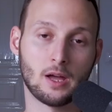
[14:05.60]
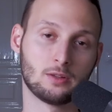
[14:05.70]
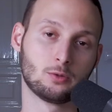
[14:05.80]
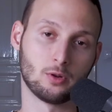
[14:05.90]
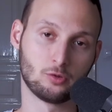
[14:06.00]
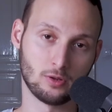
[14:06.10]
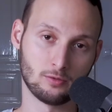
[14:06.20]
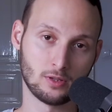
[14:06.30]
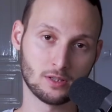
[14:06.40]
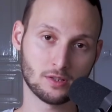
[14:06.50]
And to
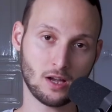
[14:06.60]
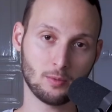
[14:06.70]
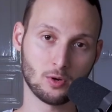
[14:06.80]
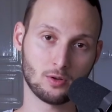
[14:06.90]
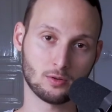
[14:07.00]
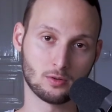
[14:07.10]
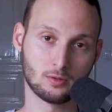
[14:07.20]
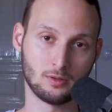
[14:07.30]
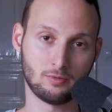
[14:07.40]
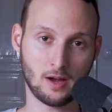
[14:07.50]
achieve this, I'm gonna
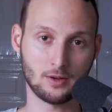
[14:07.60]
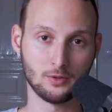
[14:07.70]
define